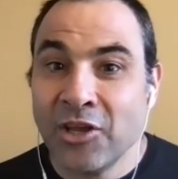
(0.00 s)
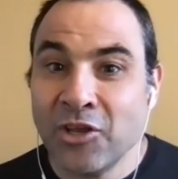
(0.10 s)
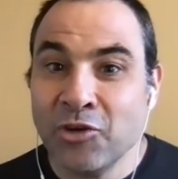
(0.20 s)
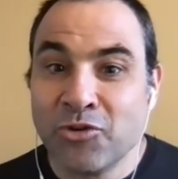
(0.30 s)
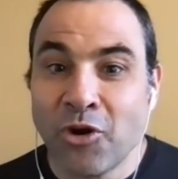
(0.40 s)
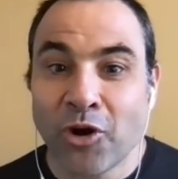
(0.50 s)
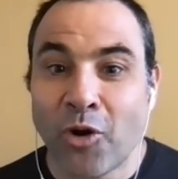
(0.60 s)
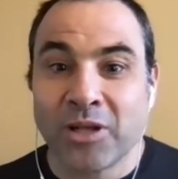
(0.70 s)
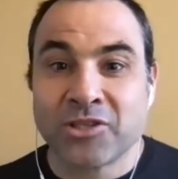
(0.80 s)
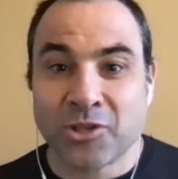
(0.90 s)
You don't go
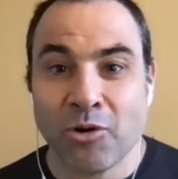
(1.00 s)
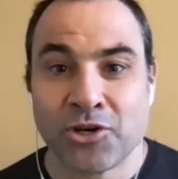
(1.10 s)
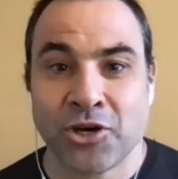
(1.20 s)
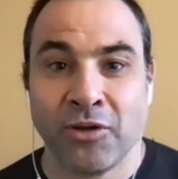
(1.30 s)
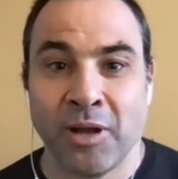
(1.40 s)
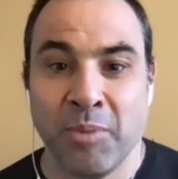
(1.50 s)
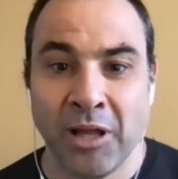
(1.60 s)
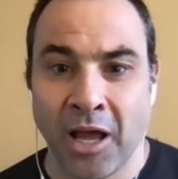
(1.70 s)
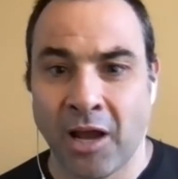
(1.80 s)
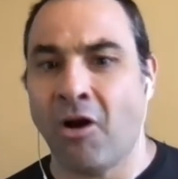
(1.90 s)
on social and be
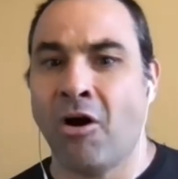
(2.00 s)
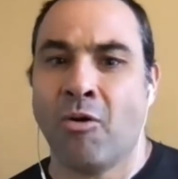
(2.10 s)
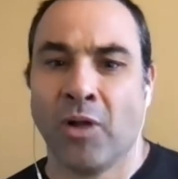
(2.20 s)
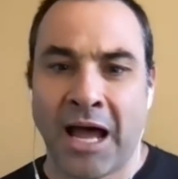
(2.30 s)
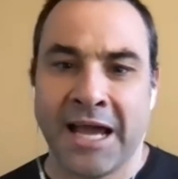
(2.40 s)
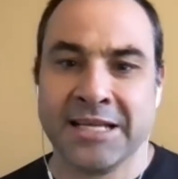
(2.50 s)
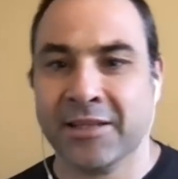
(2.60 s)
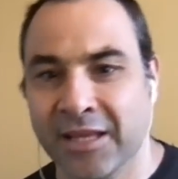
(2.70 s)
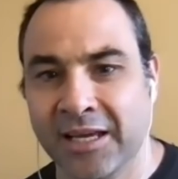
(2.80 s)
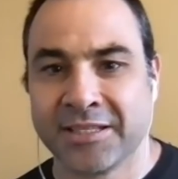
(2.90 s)
like, oh, well, I
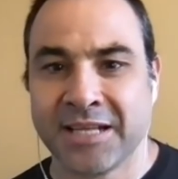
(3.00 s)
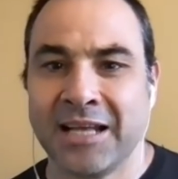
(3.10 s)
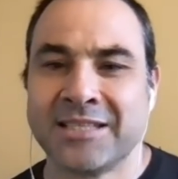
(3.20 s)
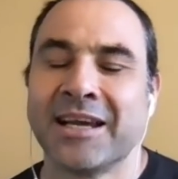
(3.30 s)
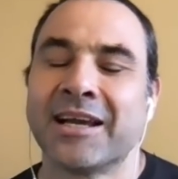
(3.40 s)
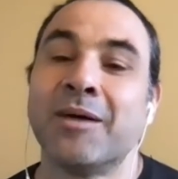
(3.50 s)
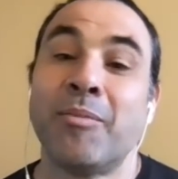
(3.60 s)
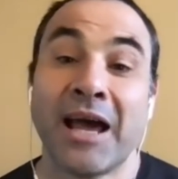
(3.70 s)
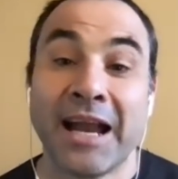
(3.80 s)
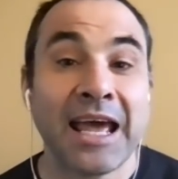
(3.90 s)
did this. And it's like, come
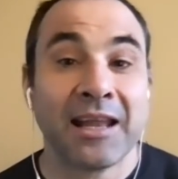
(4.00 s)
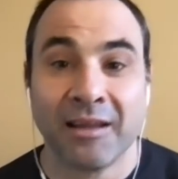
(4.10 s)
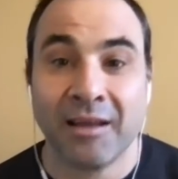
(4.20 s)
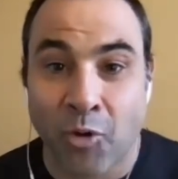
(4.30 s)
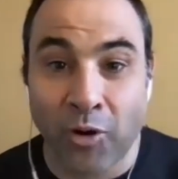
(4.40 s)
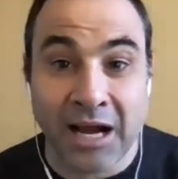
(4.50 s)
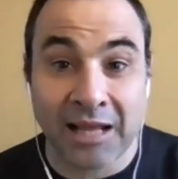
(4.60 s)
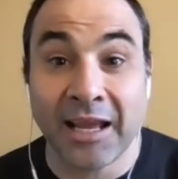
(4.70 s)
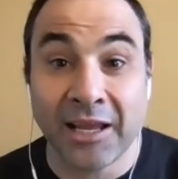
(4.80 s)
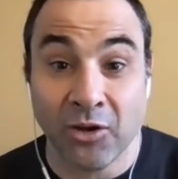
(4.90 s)
on. And again, Morgan, I
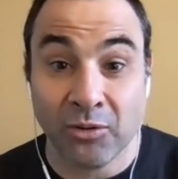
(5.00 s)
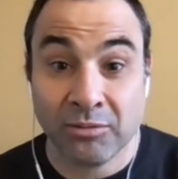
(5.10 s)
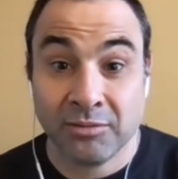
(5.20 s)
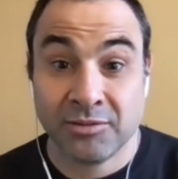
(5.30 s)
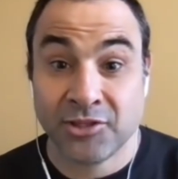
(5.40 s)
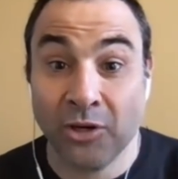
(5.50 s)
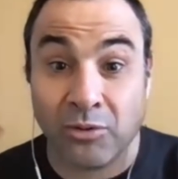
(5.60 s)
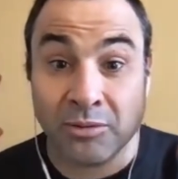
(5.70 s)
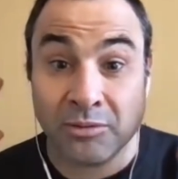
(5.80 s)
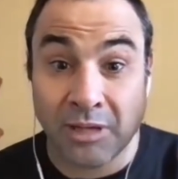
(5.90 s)
like you.
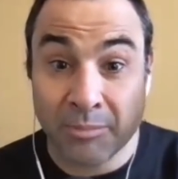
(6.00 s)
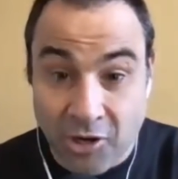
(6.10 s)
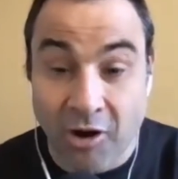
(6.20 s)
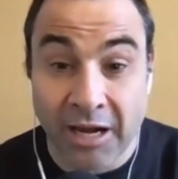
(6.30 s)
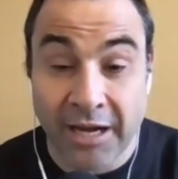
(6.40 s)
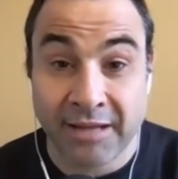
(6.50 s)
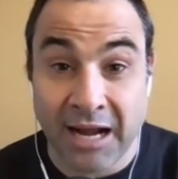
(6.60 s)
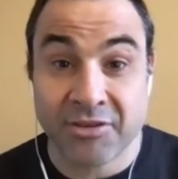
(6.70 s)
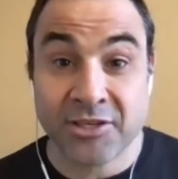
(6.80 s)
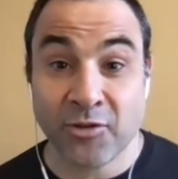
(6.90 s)
So I'm sorry that I
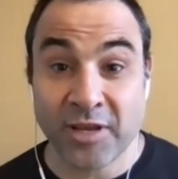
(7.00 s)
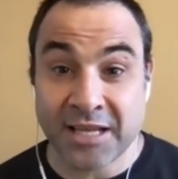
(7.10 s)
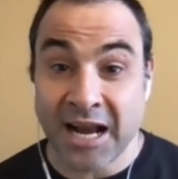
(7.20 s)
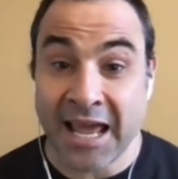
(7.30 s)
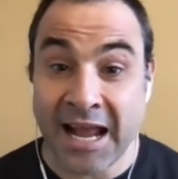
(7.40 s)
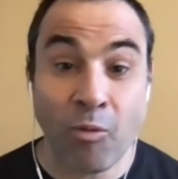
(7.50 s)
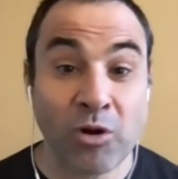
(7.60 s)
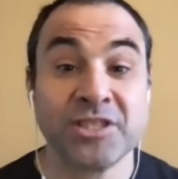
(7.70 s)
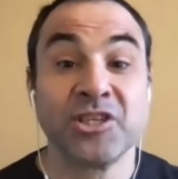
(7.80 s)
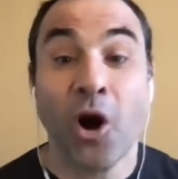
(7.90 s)
have to do this. And I
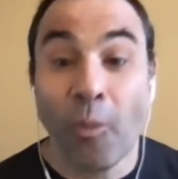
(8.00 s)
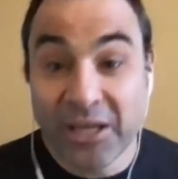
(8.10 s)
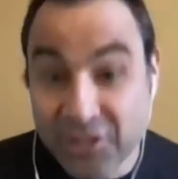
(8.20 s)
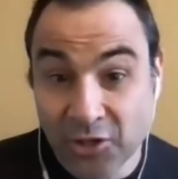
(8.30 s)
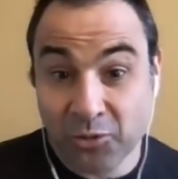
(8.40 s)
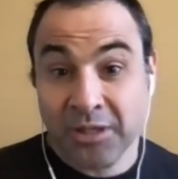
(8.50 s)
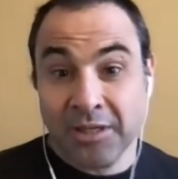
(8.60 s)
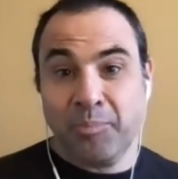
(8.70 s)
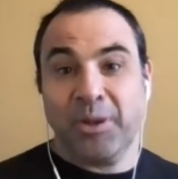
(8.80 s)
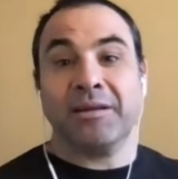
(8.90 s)
wasn't going to,
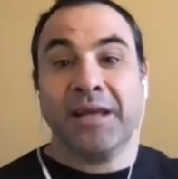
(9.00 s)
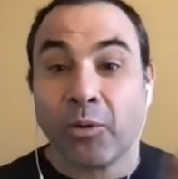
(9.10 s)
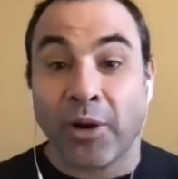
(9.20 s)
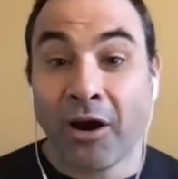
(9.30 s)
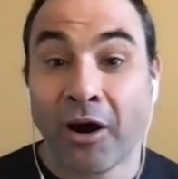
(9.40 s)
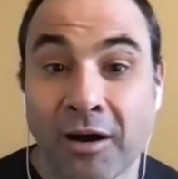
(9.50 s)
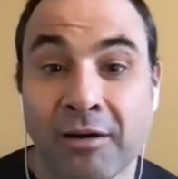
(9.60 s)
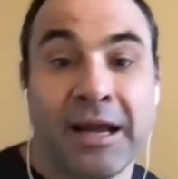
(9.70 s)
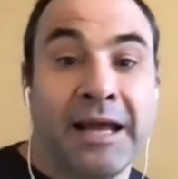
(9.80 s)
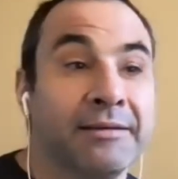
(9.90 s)
but here we
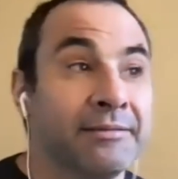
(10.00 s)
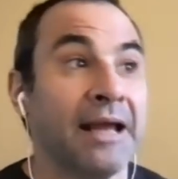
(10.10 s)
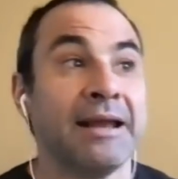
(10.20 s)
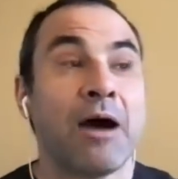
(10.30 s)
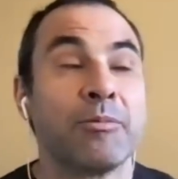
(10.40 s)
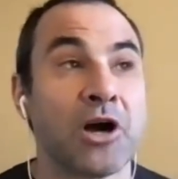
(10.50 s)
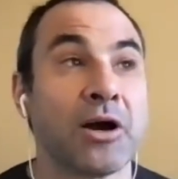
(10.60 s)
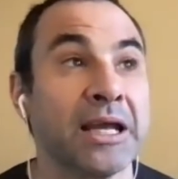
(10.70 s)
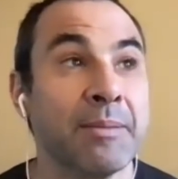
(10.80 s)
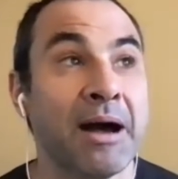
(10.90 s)
are. And now I'm
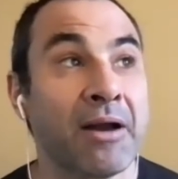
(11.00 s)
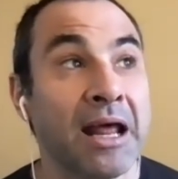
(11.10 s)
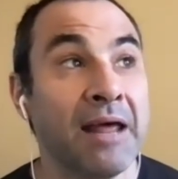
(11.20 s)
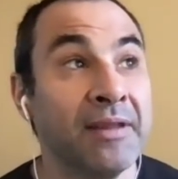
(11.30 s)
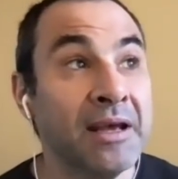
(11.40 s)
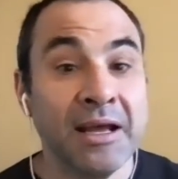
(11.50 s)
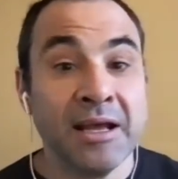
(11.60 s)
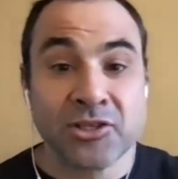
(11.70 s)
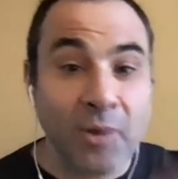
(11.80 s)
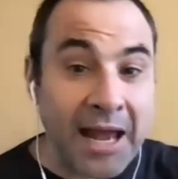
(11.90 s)
talking about it. And
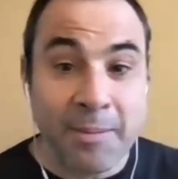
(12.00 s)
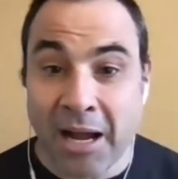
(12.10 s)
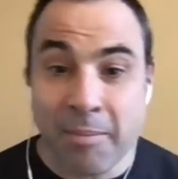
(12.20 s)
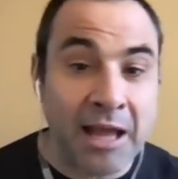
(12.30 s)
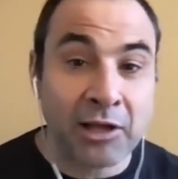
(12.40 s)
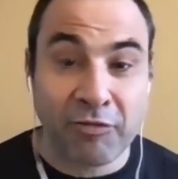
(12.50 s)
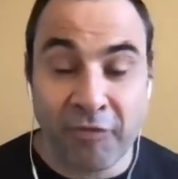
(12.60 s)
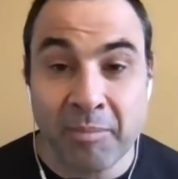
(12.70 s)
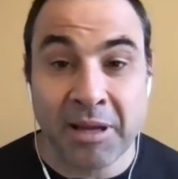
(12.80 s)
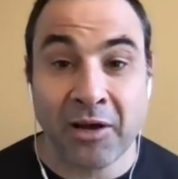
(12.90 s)
so anybody, male or
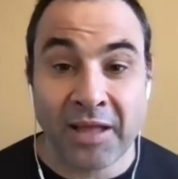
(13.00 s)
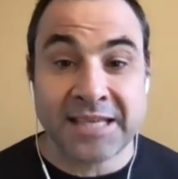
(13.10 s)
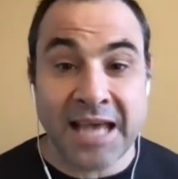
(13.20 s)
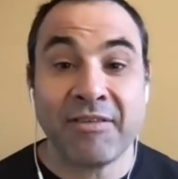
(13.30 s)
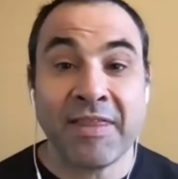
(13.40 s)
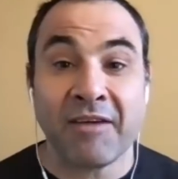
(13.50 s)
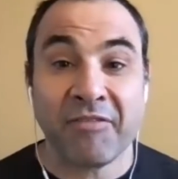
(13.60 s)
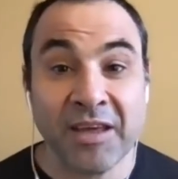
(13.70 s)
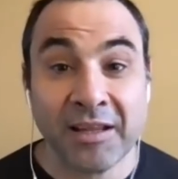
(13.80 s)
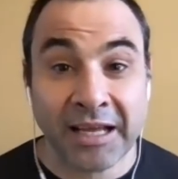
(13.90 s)
female, that's having that
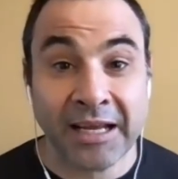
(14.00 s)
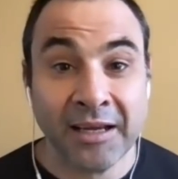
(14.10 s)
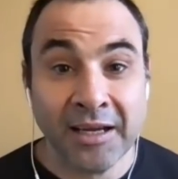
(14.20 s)
feeling,